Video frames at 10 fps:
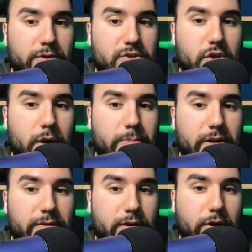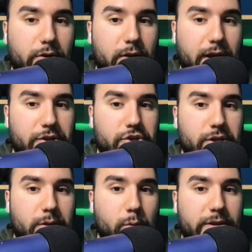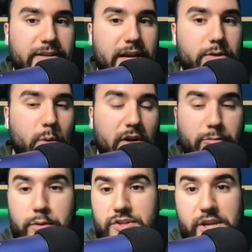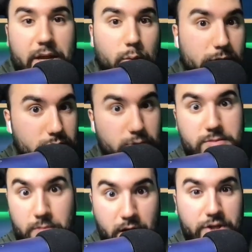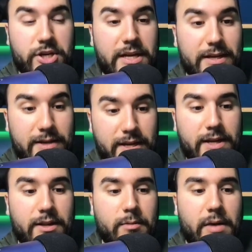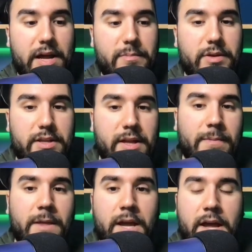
It saw a bit of a correction and went down 12%, which was much needed, in my opinion.